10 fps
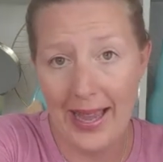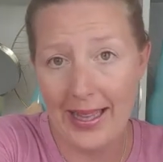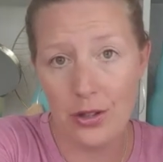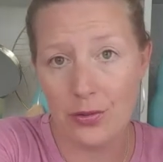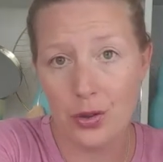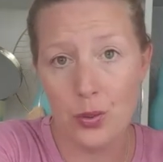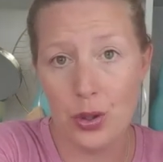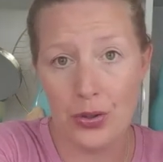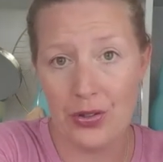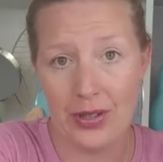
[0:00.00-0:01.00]
end of
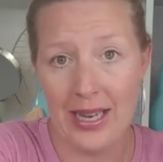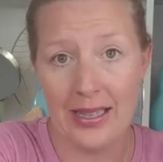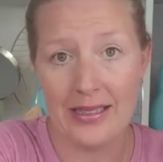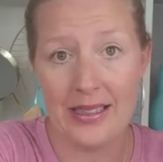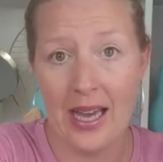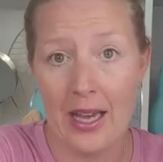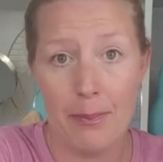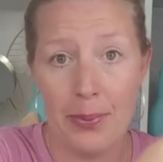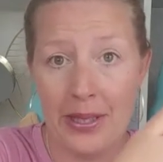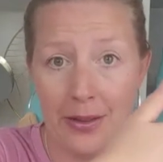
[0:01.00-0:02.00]
2019,
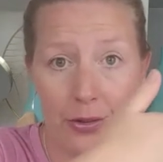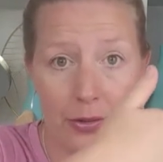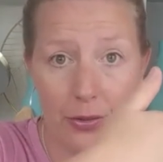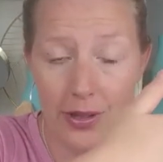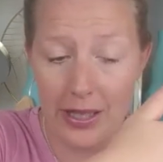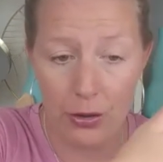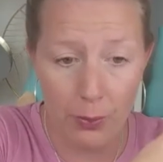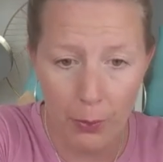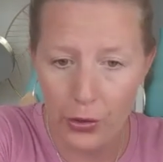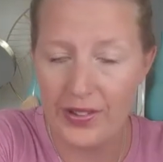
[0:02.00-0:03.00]
I've been in
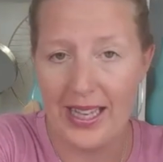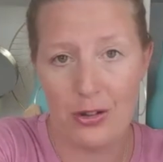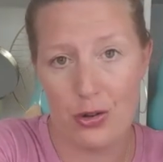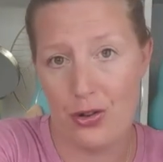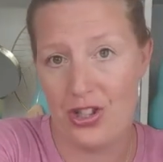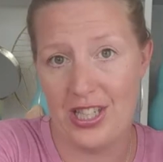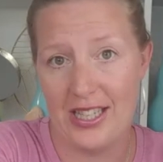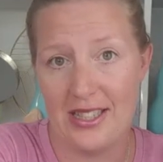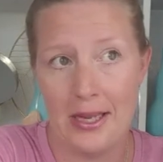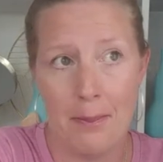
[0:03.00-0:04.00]
the most
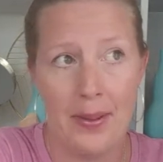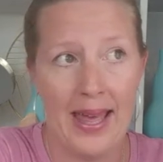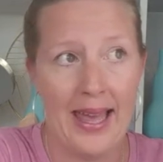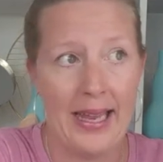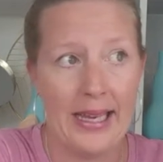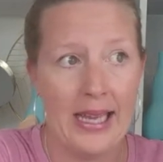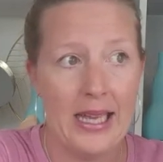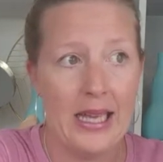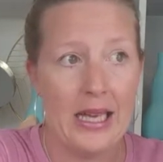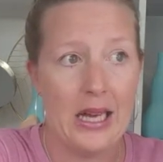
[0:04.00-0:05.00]
excruciating pain,
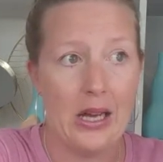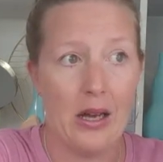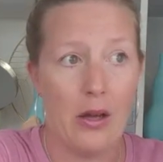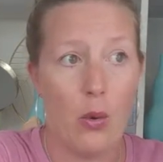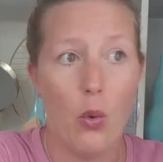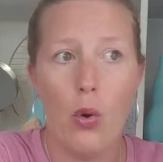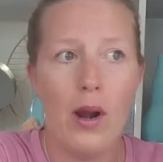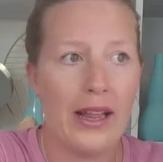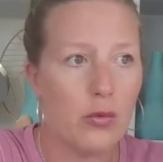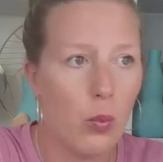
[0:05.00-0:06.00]

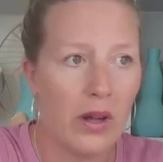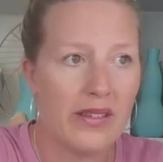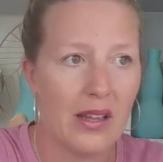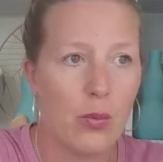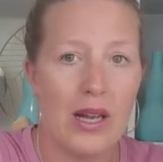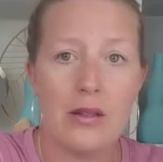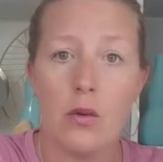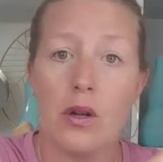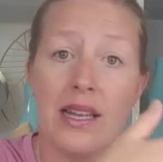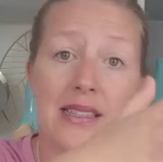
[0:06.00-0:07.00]
all at once as well.
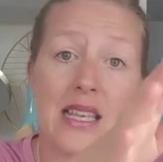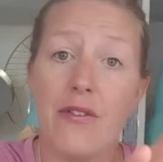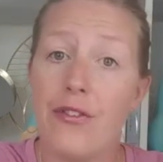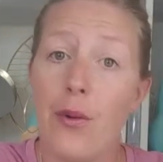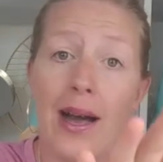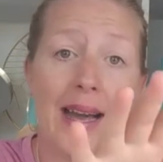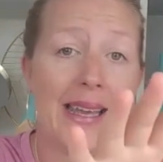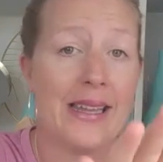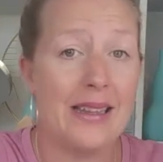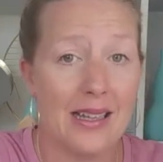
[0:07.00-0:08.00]
So honestly, if you
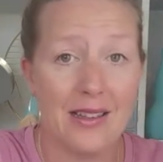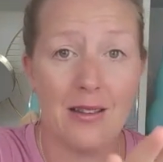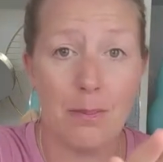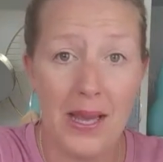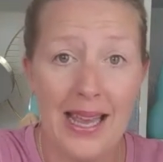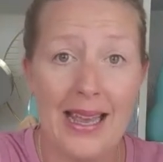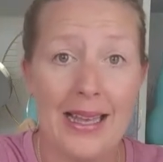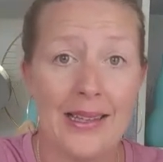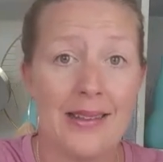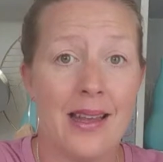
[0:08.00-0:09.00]
are in that
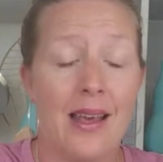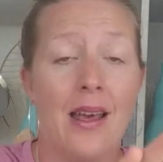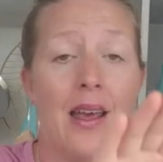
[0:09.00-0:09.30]
space,